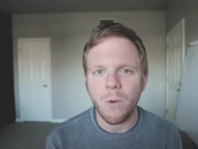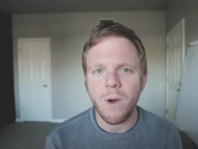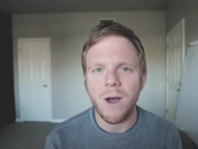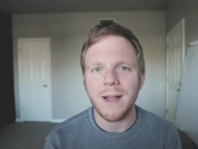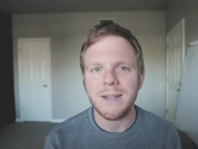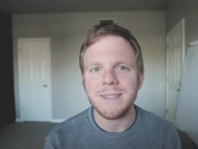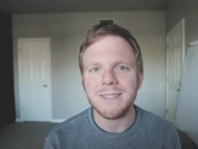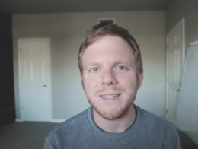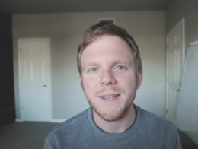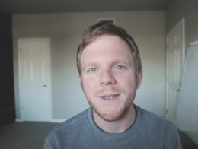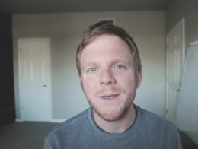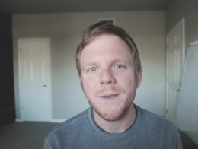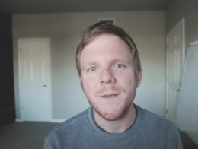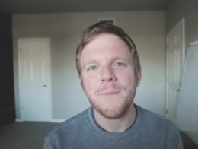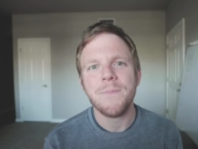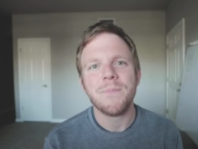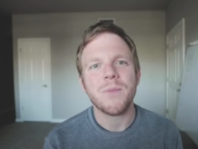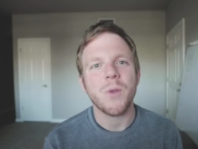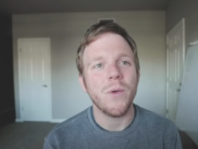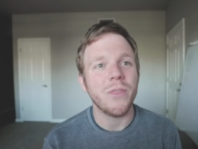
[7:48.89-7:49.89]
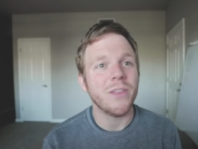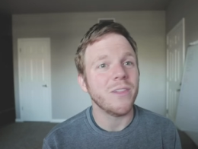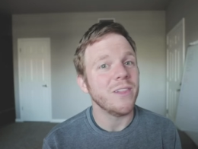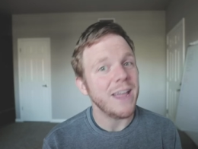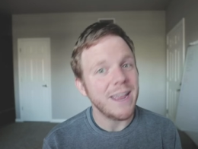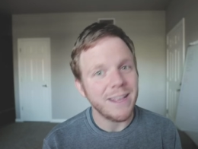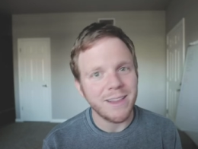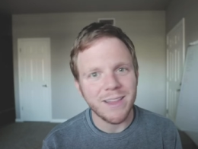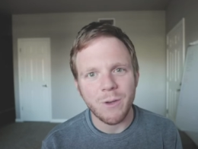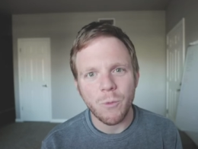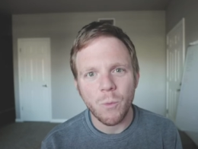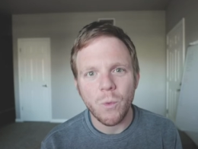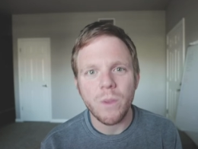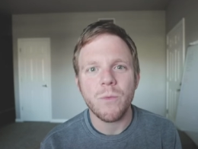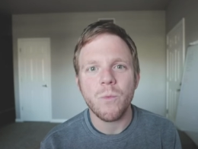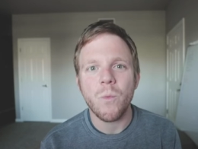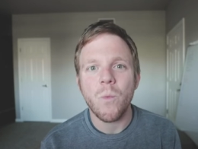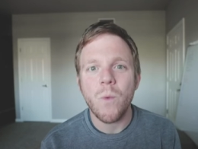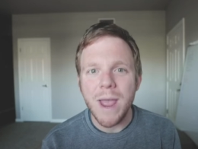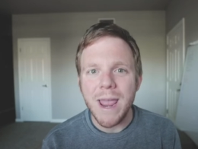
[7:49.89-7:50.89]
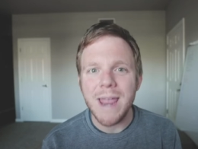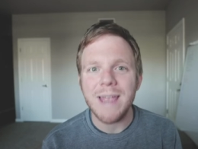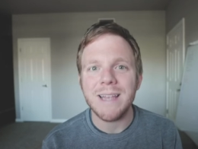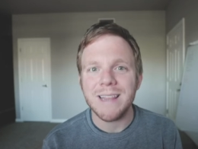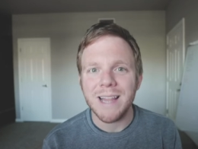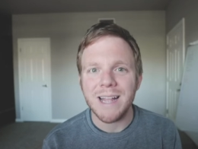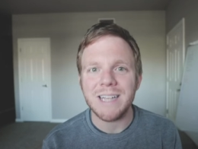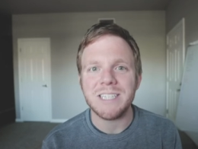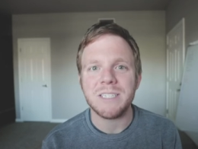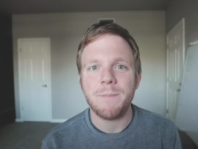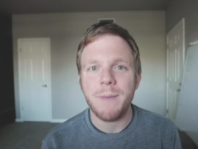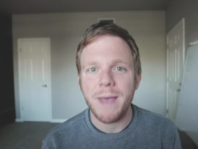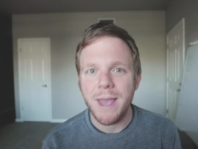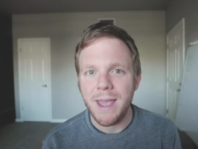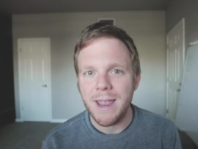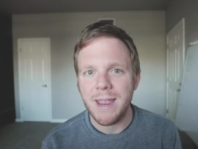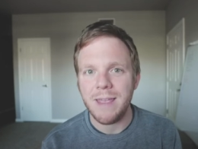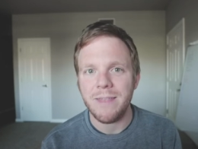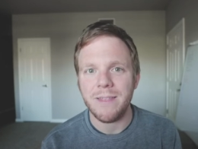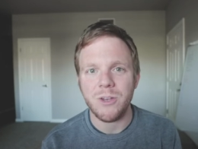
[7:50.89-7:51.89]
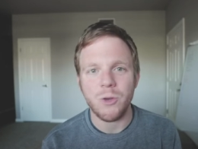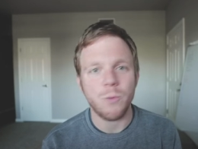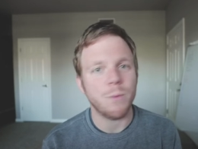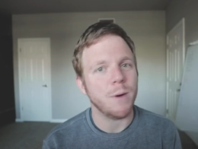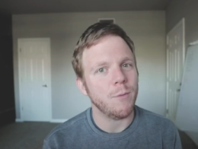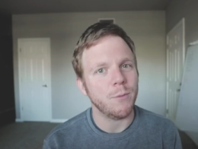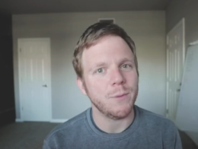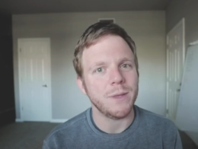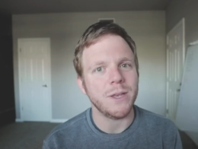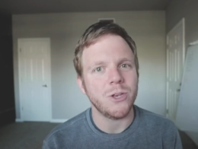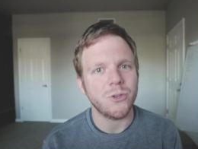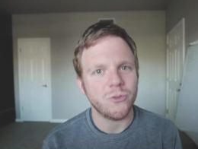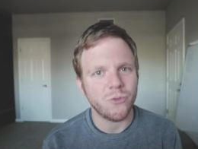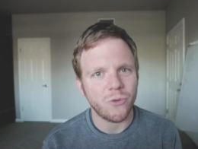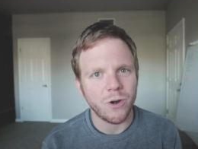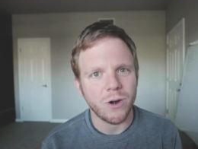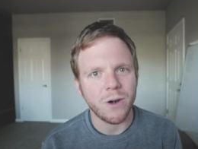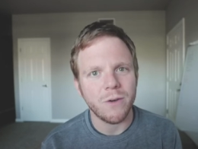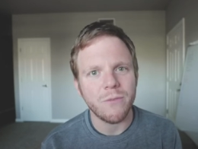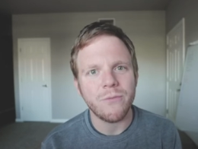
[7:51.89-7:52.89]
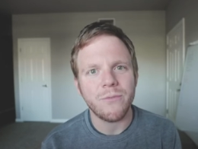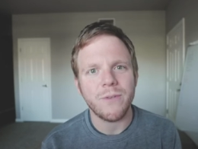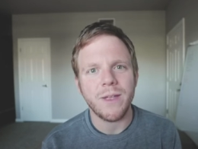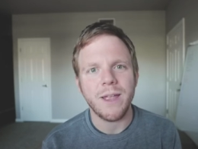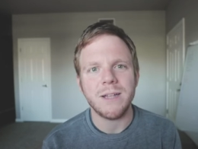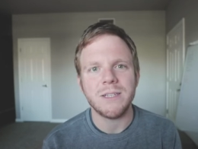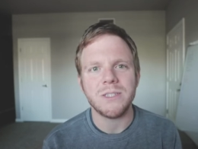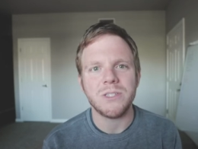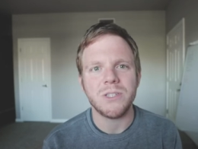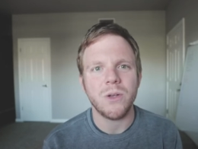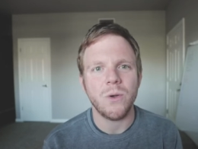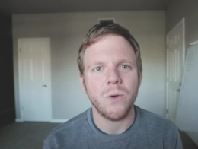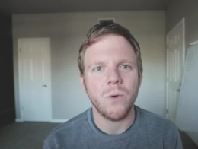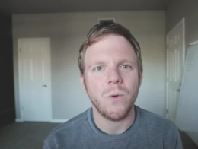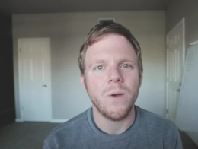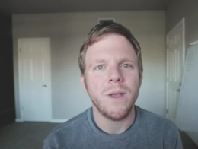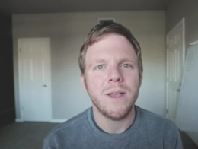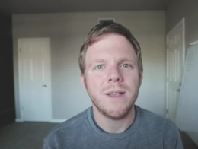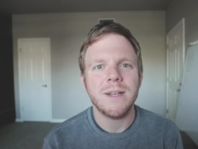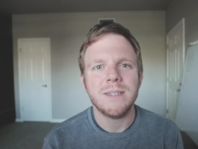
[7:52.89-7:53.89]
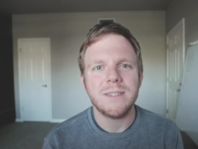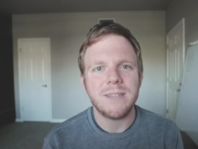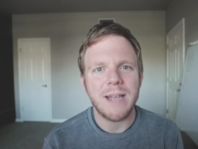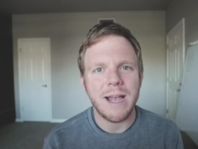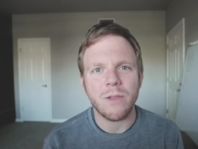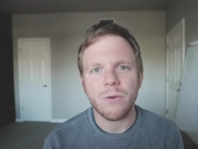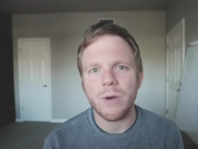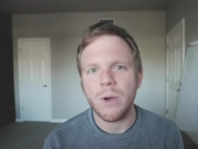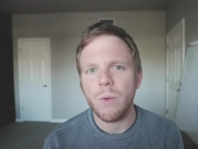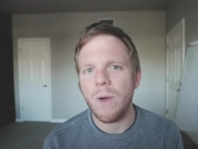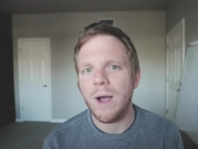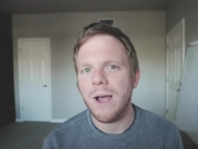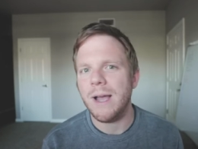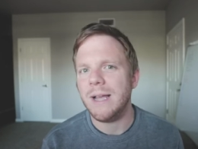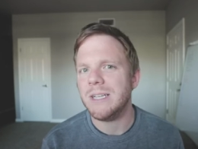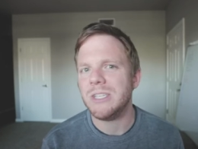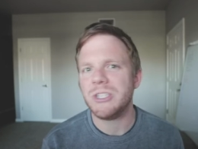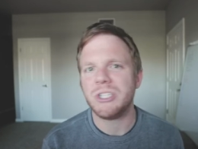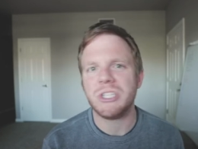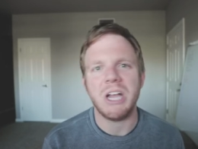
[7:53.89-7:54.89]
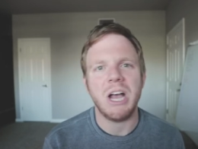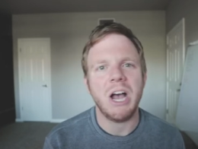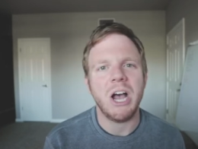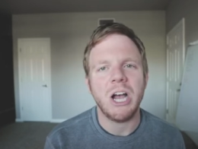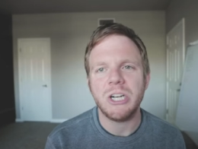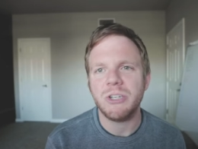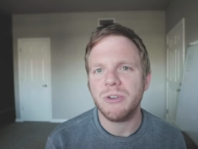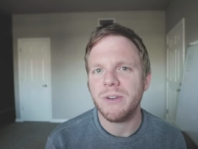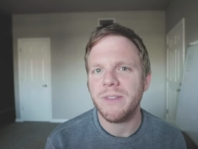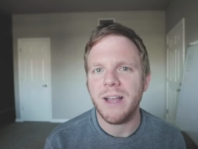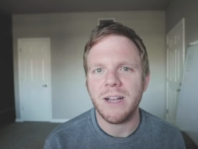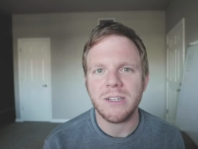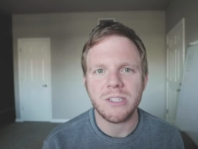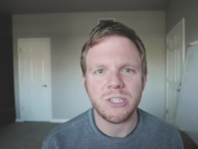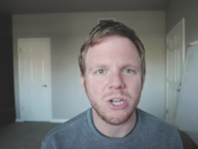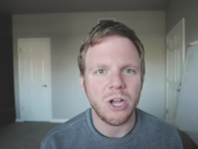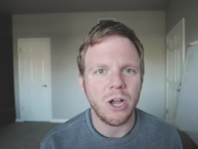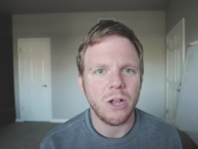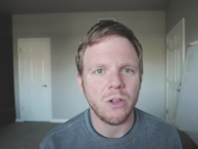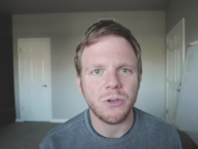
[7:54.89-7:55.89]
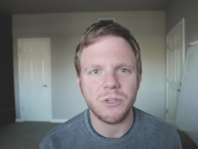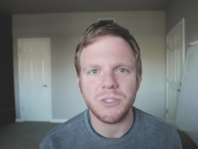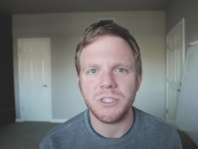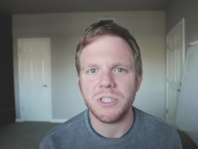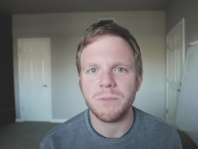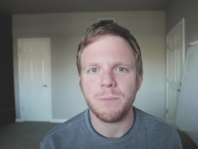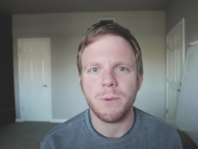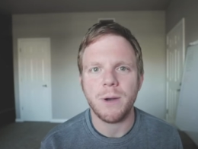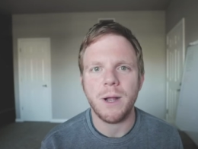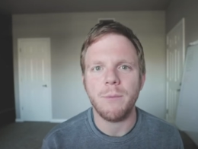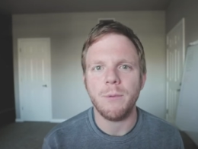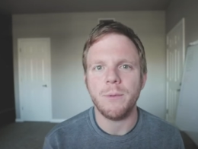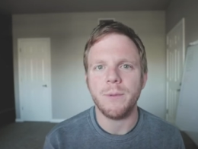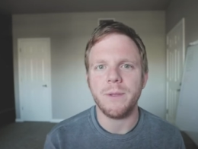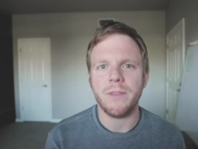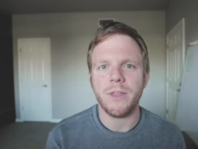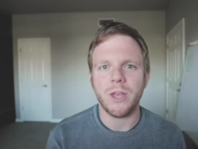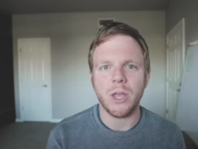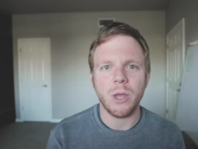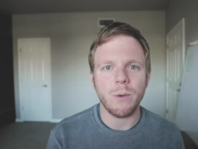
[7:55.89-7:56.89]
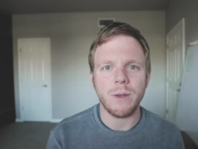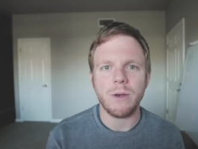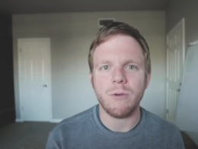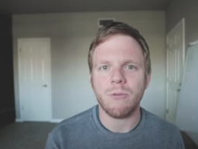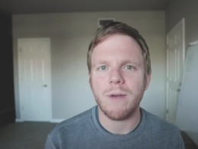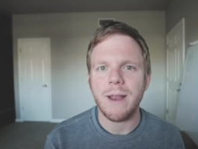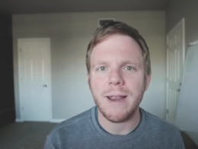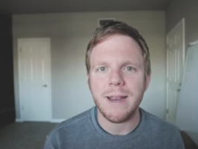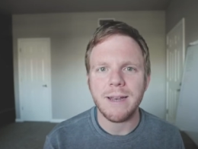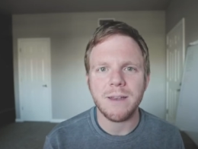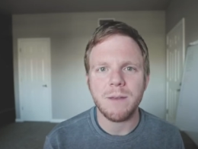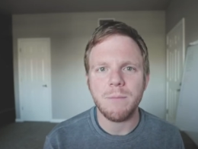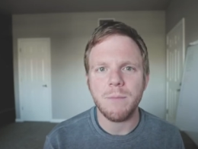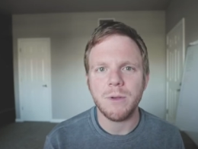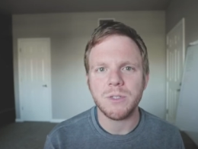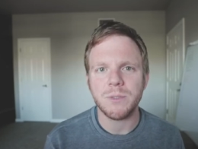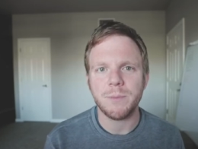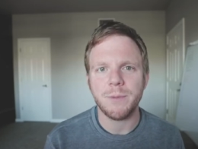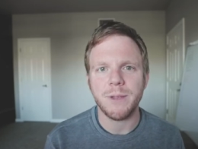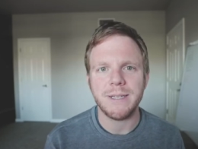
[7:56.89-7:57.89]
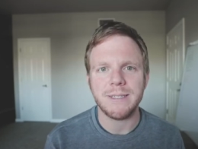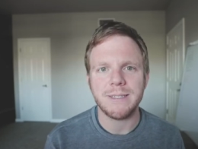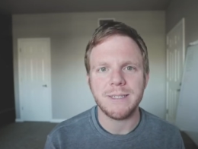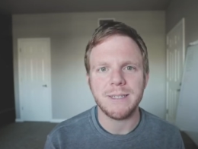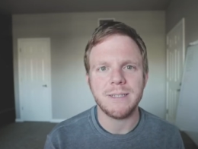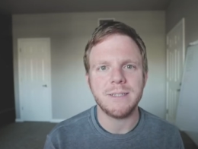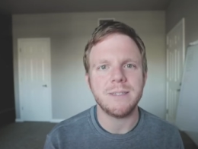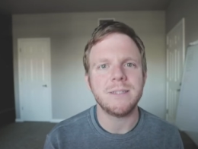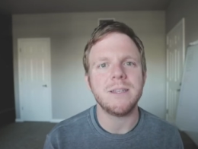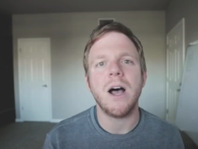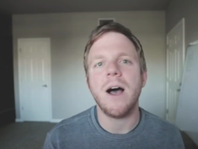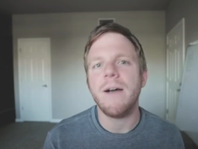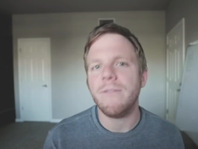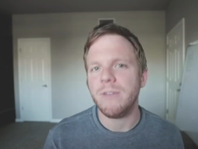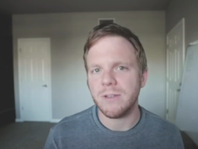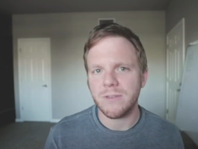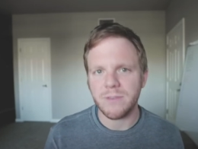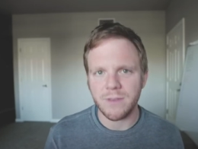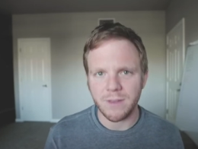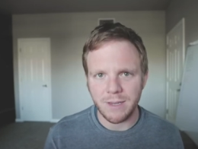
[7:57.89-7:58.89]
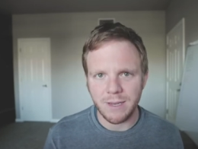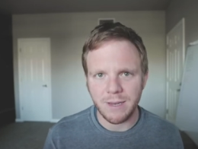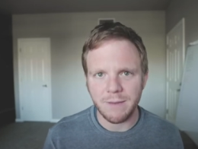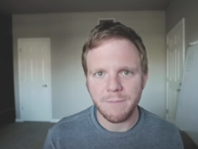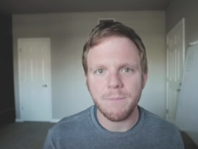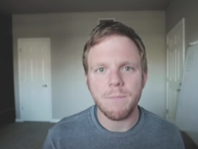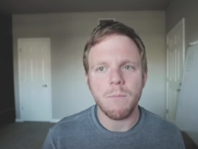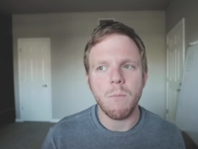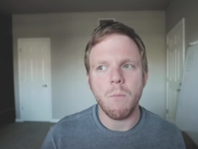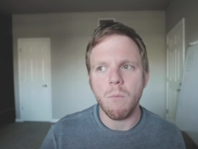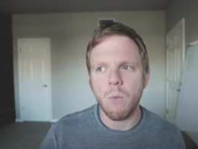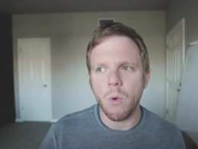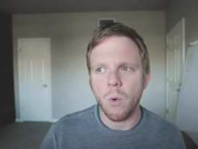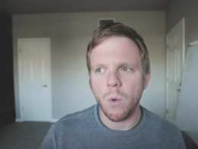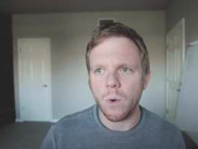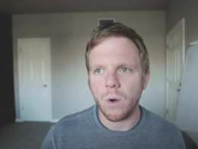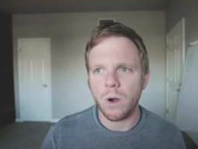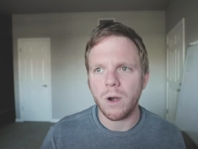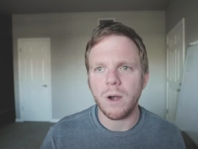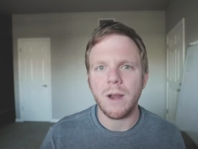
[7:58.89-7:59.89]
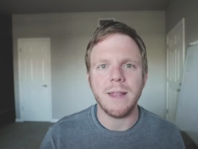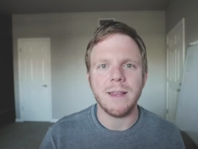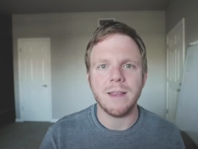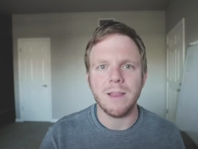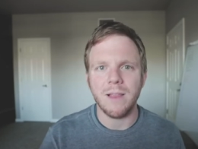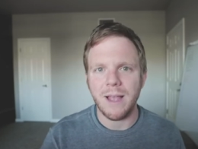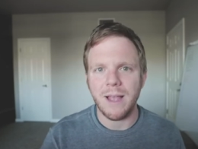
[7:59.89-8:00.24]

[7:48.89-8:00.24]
want, with, lay, with way less pay than you probably deserve. And so, salary wise, $100,000 is probably the going rate in most places. Obviously, more and